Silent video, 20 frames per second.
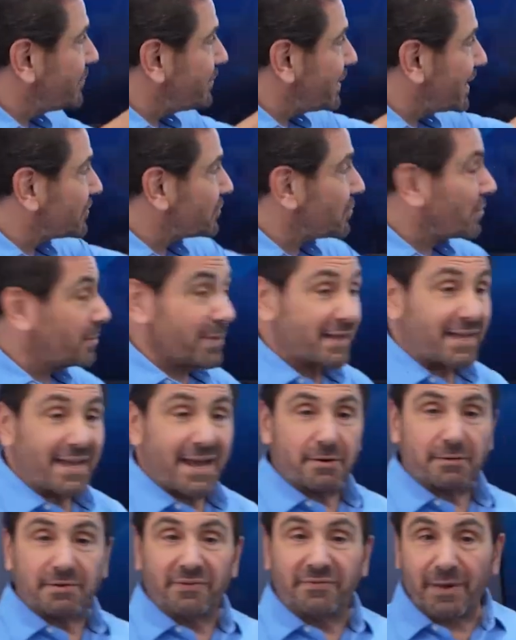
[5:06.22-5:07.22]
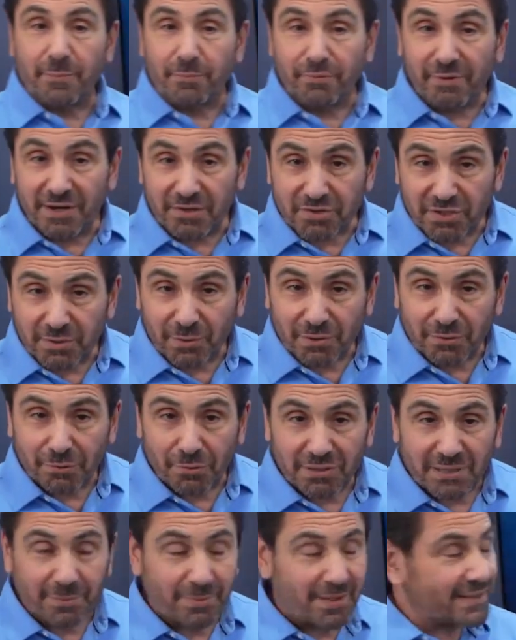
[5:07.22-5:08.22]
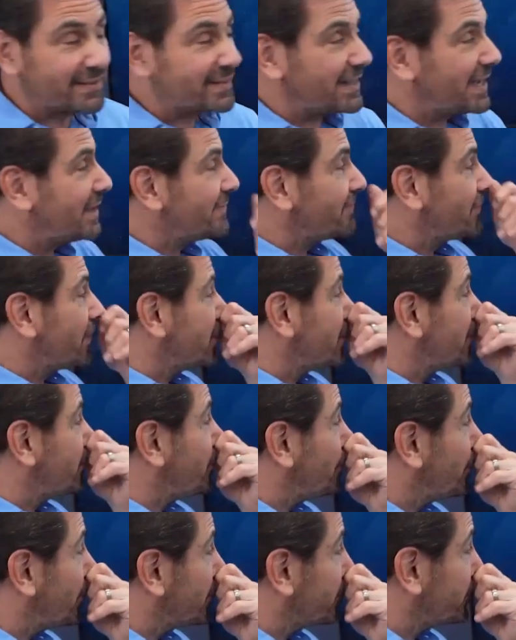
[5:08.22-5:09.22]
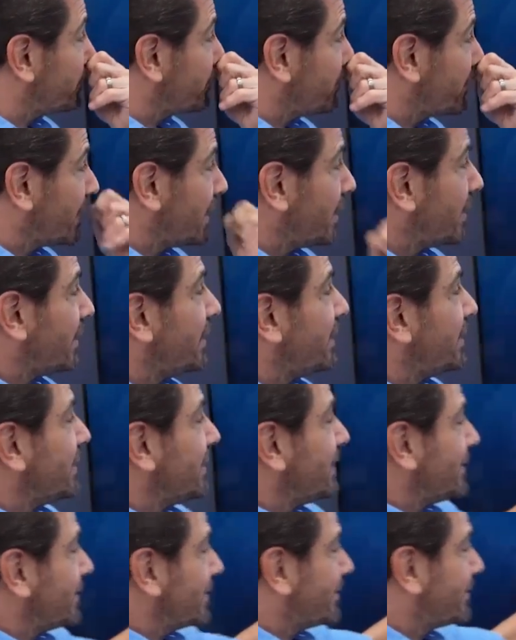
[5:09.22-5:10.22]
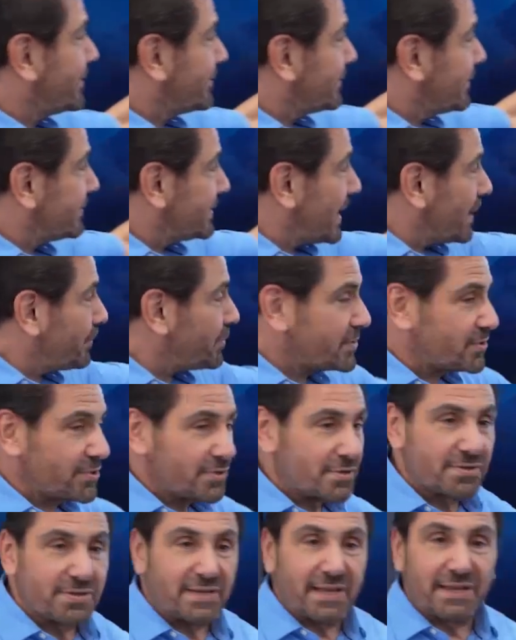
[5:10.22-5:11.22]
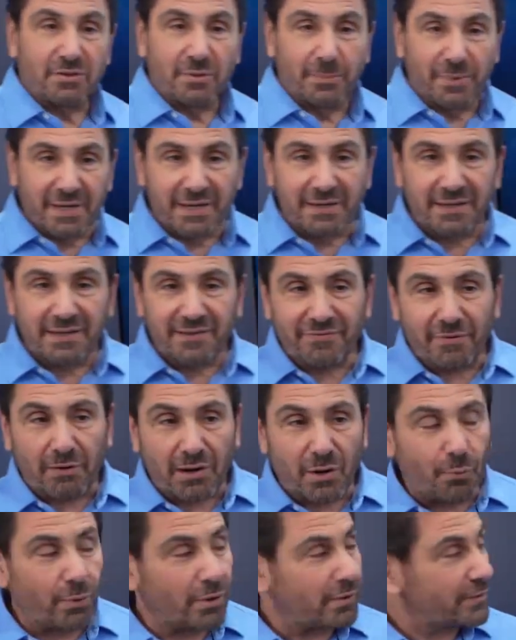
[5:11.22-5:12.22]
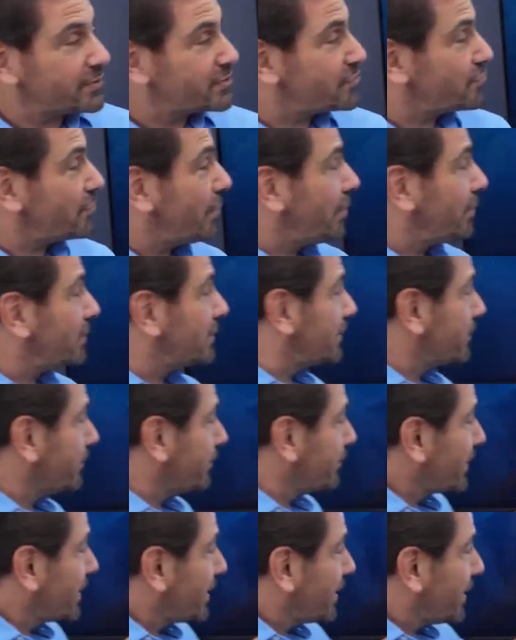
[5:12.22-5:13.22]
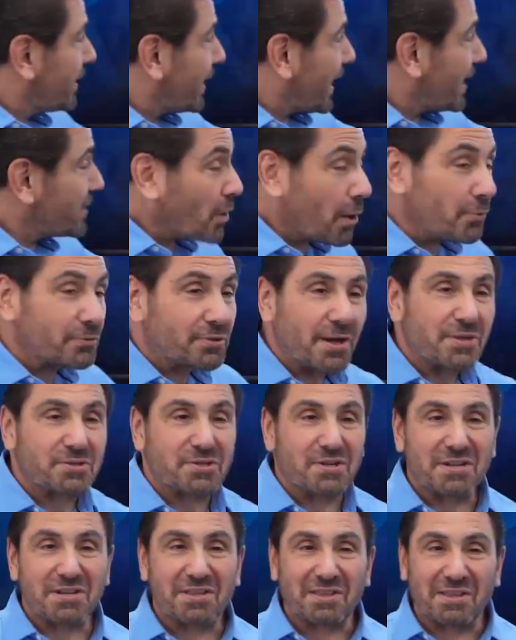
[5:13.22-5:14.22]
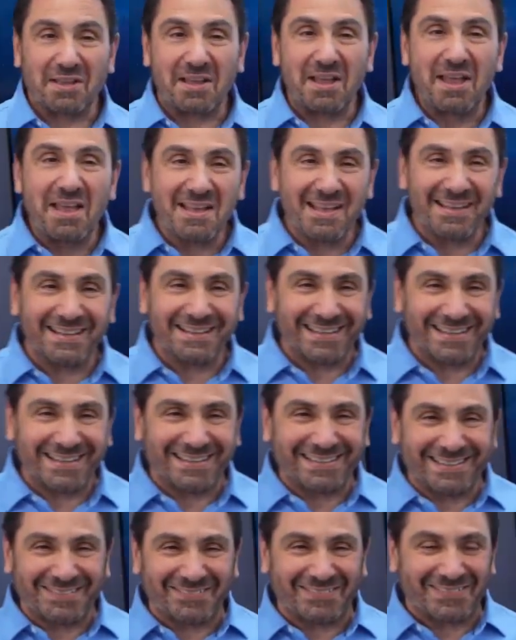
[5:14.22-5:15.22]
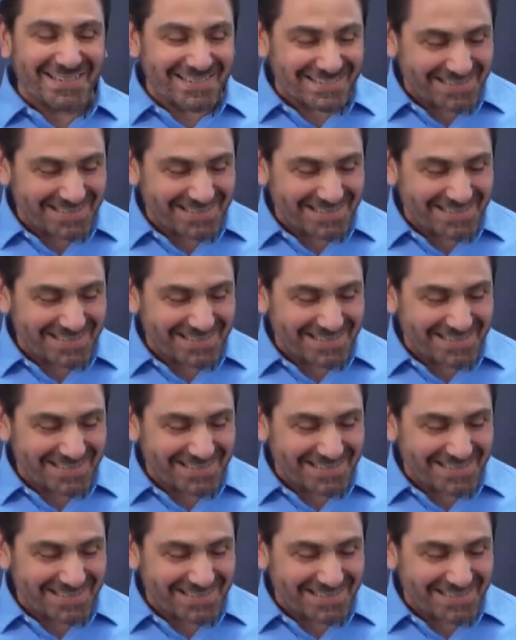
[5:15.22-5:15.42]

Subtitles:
from external mechanical vibration, we talked about that, very important. Temperatures and humidity, very well controlled. And don't touch anything, for the